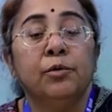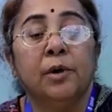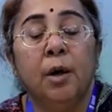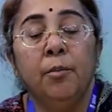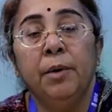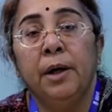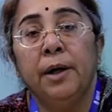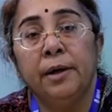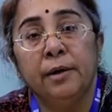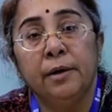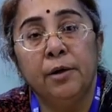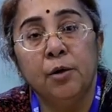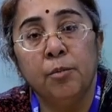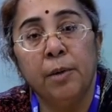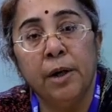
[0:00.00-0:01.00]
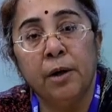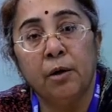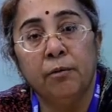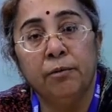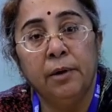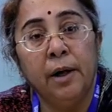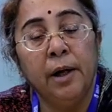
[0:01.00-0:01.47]
come under the domain
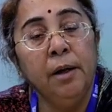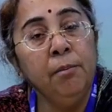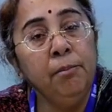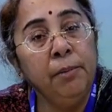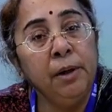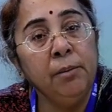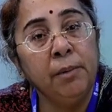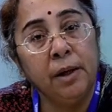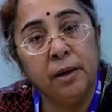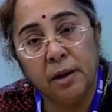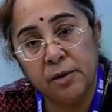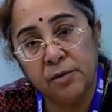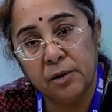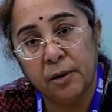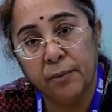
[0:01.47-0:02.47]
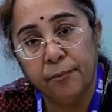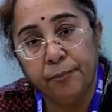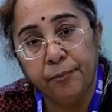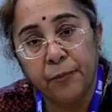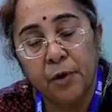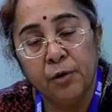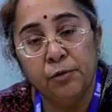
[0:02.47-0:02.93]
of the implementation.
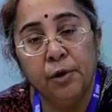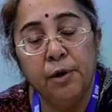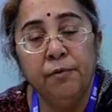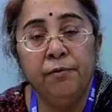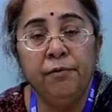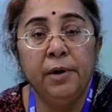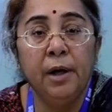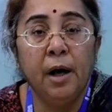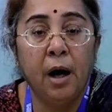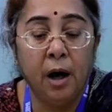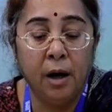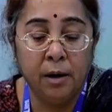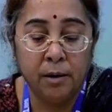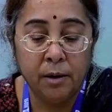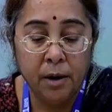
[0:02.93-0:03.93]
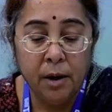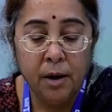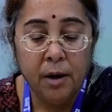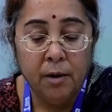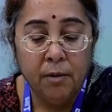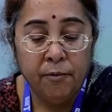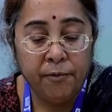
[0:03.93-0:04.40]
So, if we are
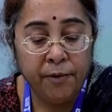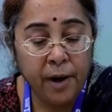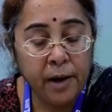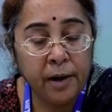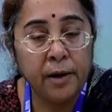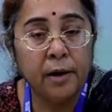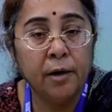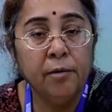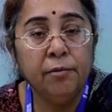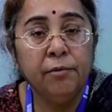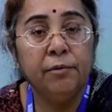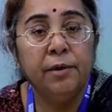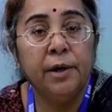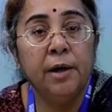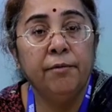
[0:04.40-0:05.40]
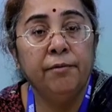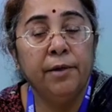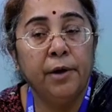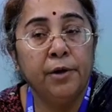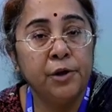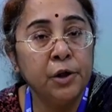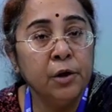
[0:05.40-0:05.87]
fair enough, if we
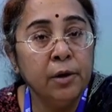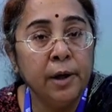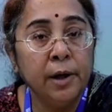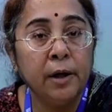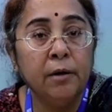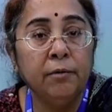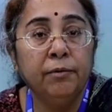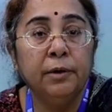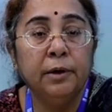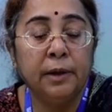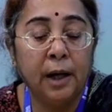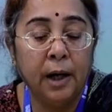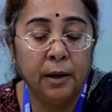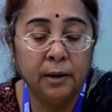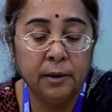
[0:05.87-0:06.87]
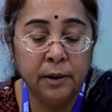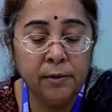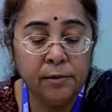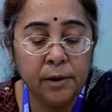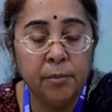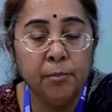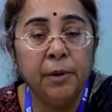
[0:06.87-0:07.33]
are sure enough that
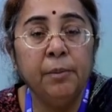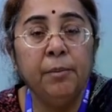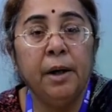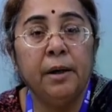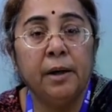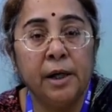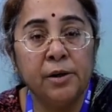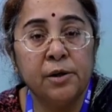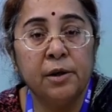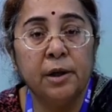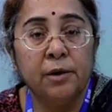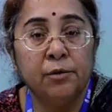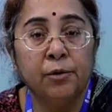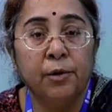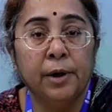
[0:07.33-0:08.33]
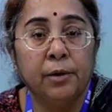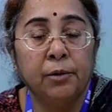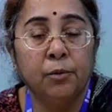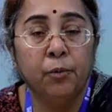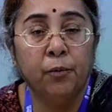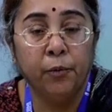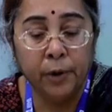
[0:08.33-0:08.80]
this implementation is going
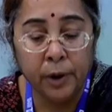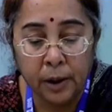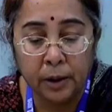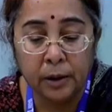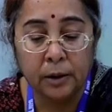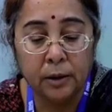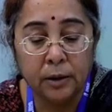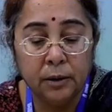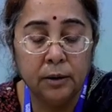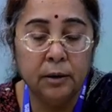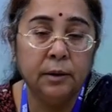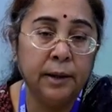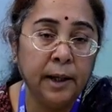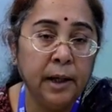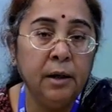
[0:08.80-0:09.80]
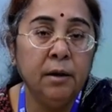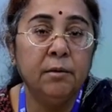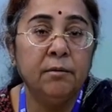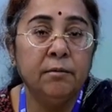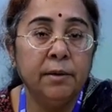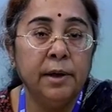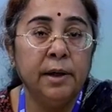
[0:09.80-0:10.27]
to work, then
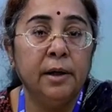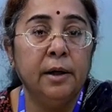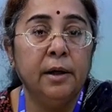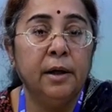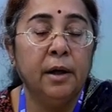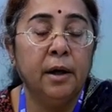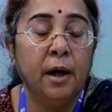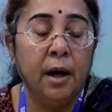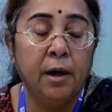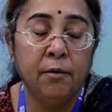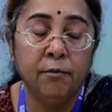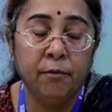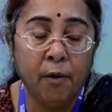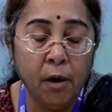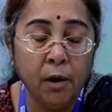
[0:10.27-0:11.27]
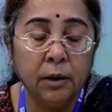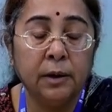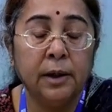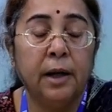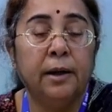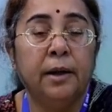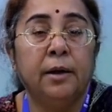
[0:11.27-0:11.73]
we invoke
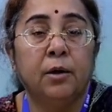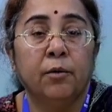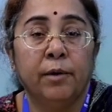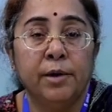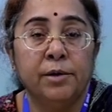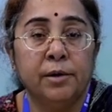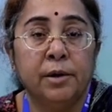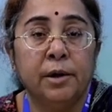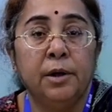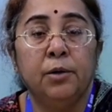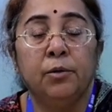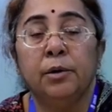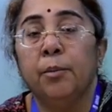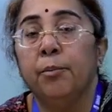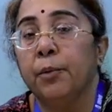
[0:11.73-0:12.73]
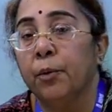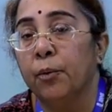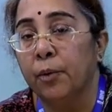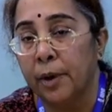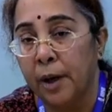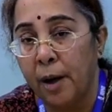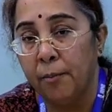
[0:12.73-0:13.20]
that intervention into the
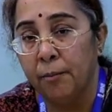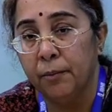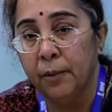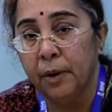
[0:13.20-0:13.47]
program